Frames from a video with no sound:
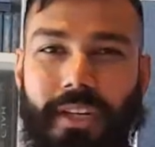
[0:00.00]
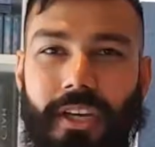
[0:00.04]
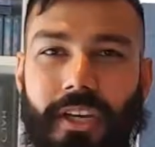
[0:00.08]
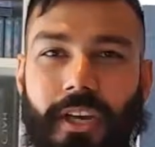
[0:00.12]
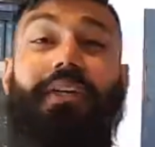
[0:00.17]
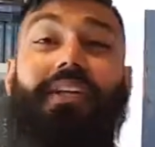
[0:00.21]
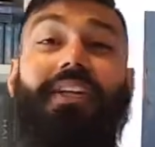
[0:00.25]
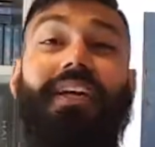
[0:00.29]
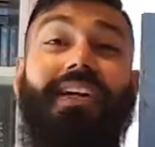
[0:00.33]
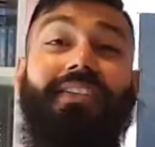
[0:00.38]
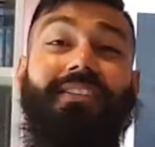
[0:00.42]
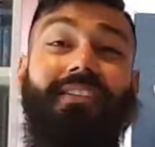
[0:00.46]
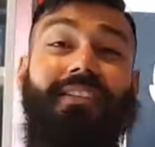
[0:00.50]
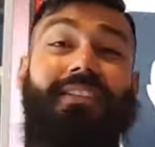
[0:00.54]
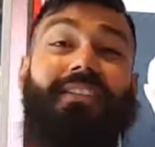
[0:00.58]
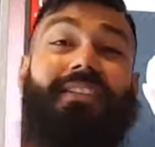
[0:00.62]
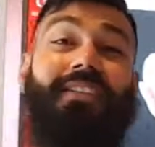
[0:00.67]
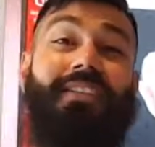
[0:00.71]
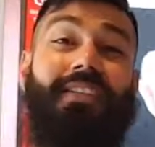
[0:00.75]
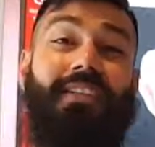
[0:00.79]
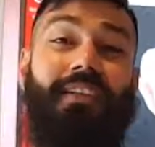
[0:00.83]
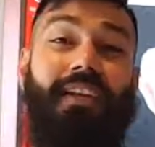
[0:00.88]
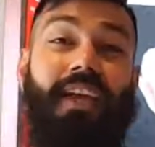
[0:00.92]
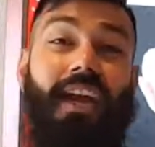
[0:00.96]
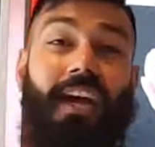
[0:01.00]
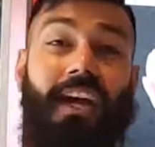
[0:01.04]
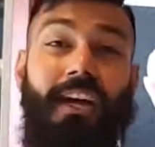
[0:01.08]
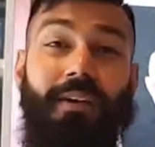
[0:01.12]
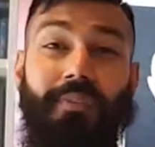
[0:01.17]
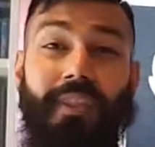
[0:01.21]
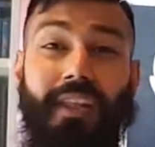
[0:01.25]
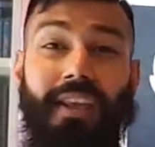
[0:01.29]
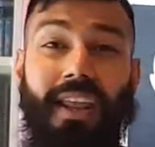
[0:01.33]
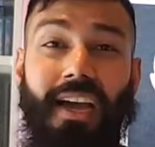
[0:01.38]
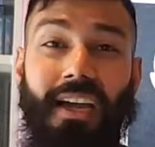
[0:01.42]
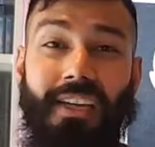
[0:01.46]
It'd be nice to see uh,
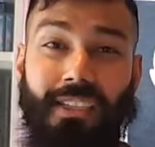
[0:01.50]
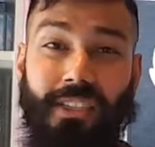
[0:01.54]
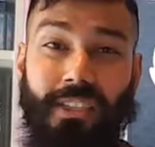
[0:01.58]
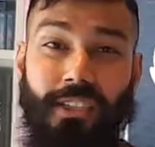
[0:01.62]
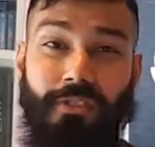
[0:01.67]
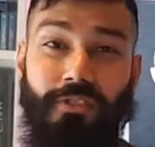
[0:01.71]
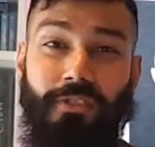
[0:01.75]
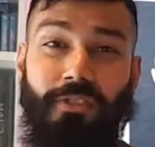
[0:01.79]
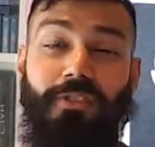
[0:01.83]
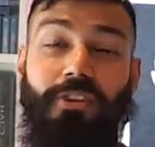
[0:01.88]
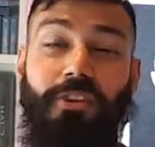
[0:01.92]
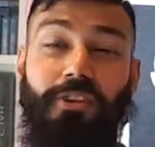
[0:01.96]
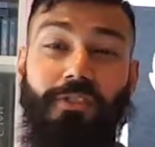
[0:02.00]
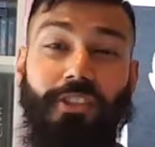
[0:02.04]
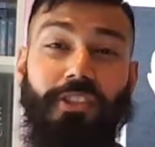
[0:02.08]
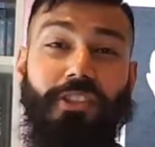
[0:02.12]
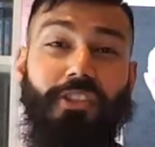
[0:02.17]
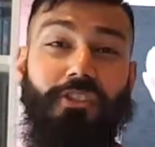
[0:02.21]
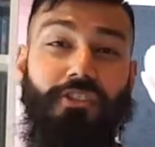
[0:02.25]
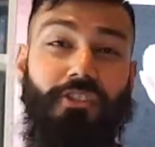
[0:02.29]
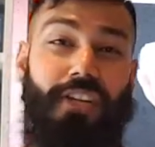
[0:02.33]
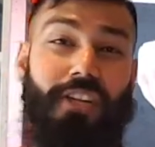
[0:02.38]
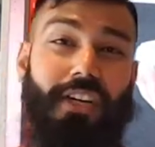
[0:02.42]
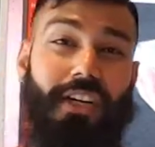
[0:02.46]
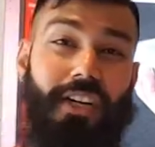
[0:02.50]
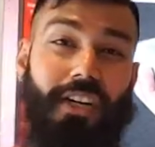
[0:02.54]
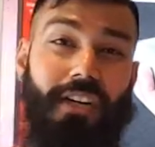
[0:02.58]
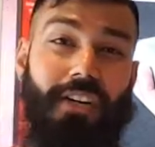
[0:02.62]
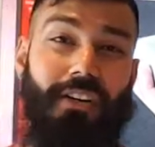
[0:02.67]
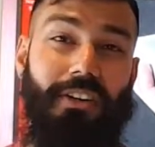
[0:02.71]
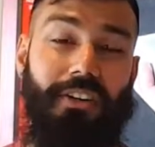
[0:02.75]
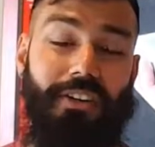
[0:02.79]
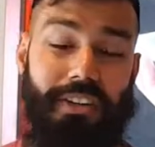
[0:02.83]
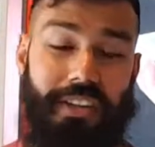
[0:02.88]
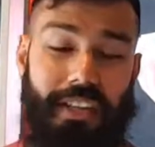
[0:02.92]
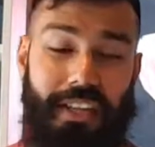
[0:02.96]
the likes of Chronos Trigger
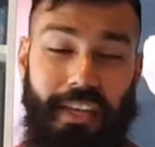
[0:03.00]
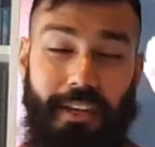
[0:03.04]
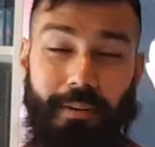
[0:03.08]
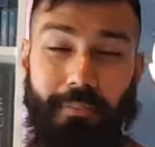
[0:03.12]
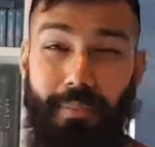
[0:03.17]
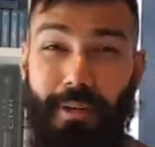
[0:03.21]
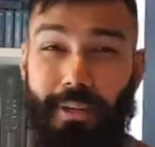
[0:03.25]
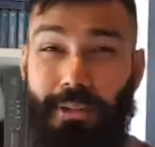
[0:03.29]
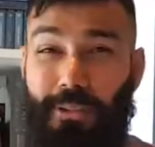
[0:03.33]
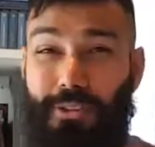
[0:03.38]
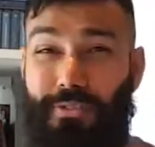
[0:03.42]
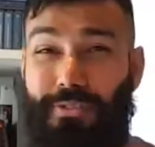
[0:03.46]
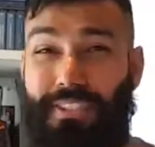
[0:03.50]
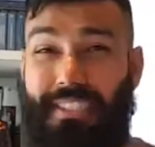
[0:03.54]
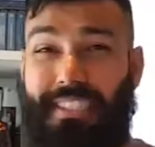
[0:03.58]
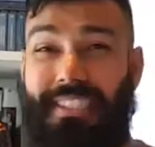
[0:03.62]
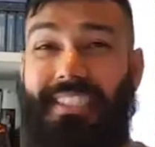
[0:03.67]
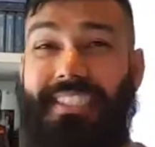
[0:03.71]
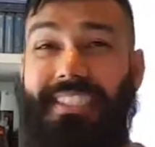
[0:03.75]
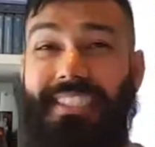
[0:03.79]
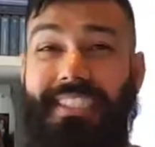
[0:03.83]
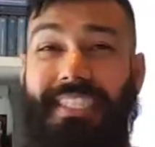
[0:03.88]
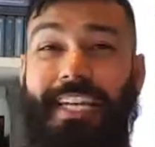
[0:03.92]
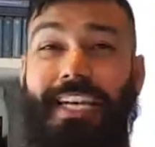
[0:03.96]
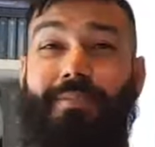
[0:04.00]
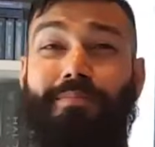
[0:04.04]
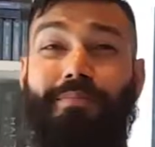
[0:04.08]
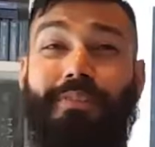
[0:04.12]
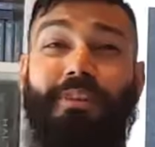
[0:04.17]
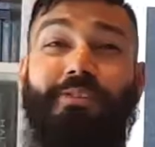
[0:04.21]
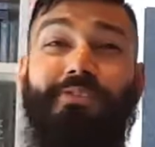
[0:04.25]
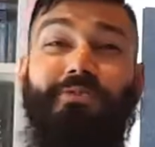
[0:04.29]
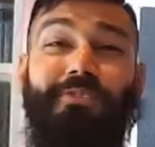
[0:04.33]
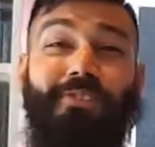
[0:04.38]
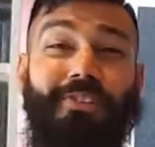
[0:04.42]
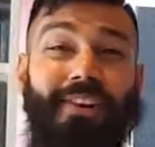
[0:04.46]
on there because obviously these games
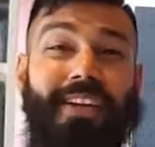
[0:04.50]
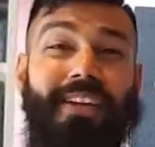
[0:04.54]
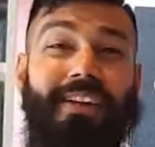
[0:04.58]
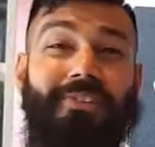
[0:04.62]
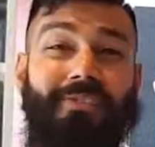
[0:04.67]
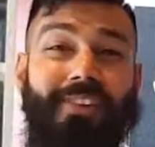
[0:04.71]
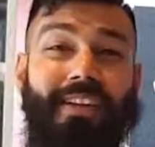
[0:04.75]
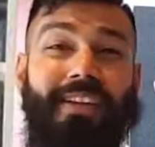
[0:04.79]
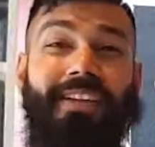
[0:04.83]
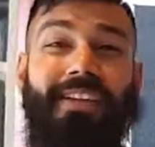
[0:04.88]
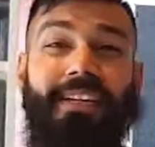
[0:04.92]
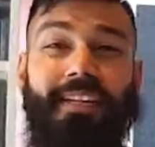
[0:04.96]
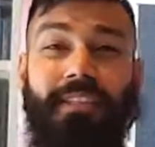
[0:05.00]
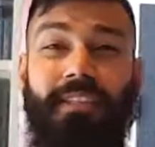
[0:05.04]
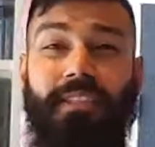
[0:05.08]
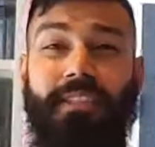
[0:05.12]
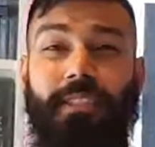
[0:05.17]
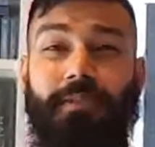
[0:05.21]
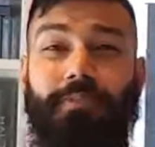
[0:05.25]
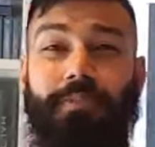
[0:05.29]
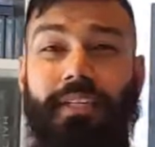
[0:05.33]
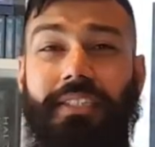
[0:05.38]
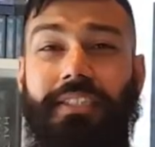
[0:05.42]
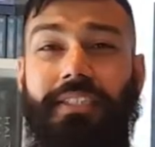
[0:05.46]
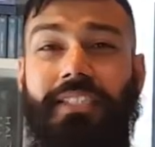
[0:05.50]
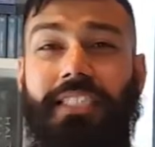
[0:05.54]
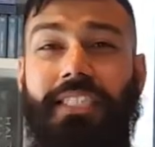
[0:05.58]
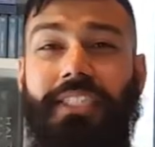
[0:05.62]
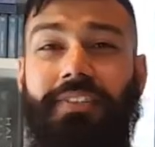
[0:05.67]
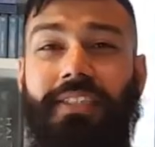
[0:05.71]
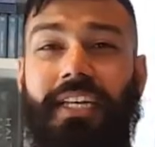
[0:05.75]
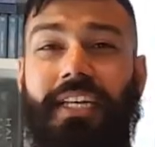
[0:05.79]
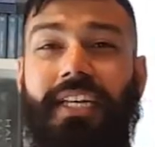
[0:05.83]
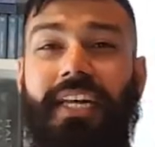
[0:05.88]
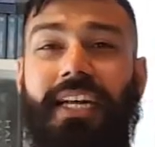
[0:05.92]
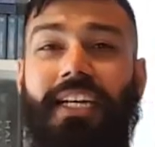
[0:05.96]
are really, really
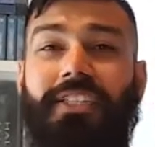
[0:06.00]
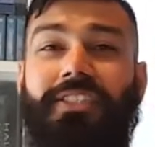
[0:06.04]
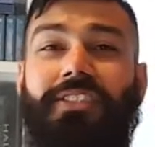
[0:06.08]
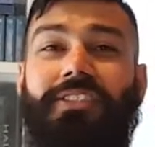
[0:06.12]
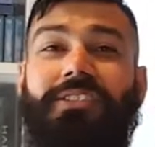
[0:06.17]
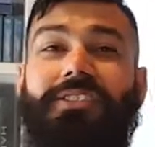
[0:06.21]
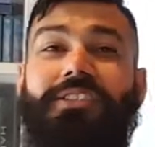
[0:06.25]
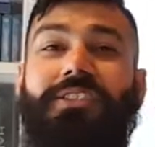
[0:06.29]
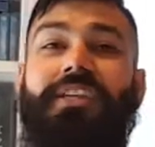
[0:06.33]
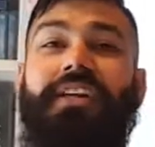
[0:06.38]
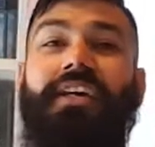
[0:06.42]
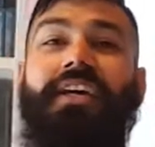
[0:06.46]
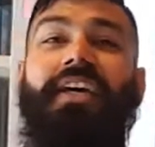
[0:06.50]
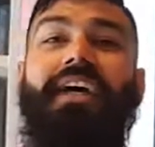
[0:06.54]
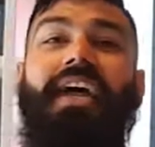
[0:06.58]
expensive, and I like to